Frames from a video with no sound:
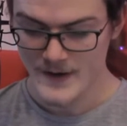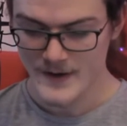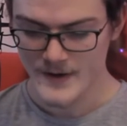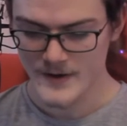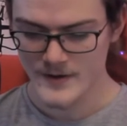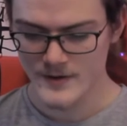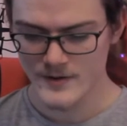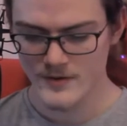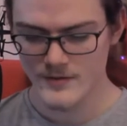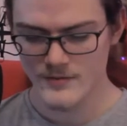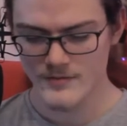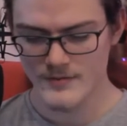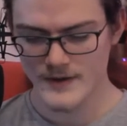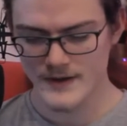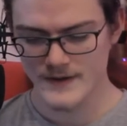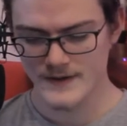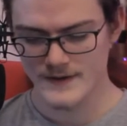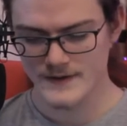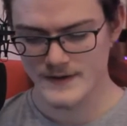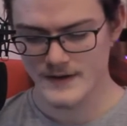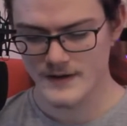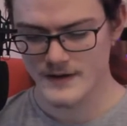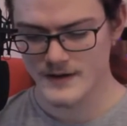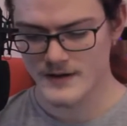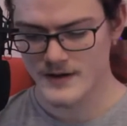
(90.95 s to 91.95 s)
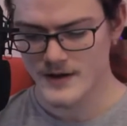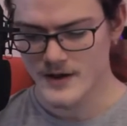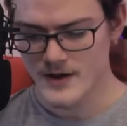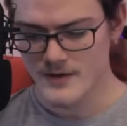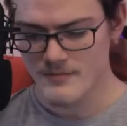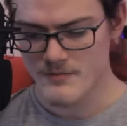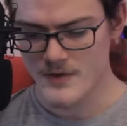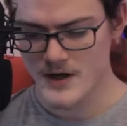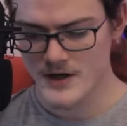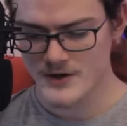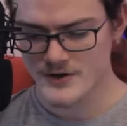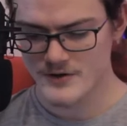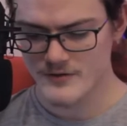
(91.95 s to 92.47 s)
Oh, my son,
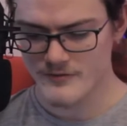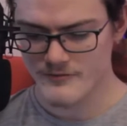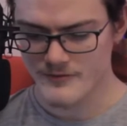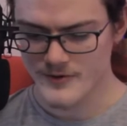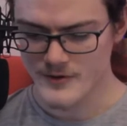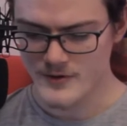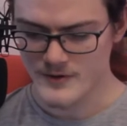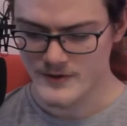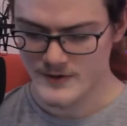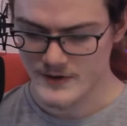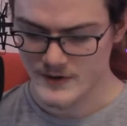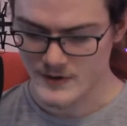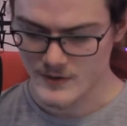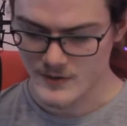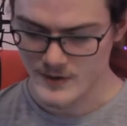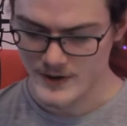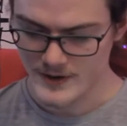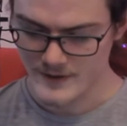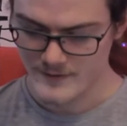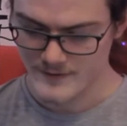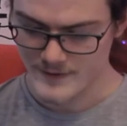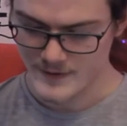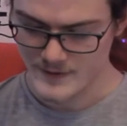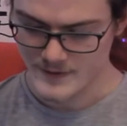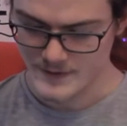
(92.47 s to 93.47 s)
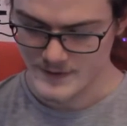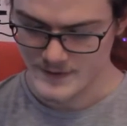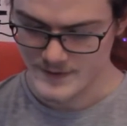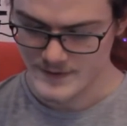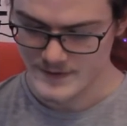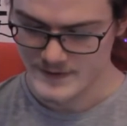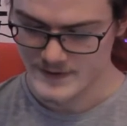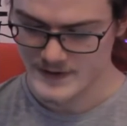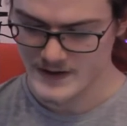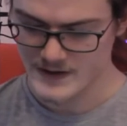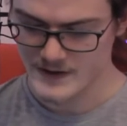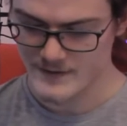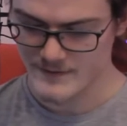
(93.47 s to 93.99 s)
merchant folks are quick folks,
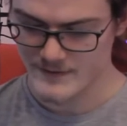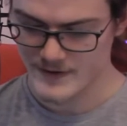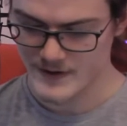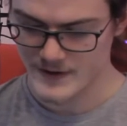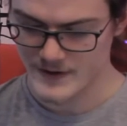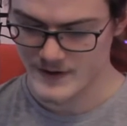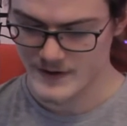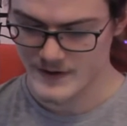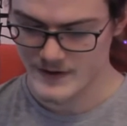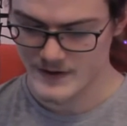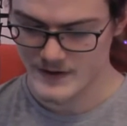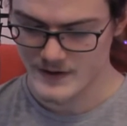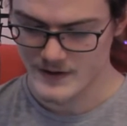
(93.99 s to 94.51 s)
said the father.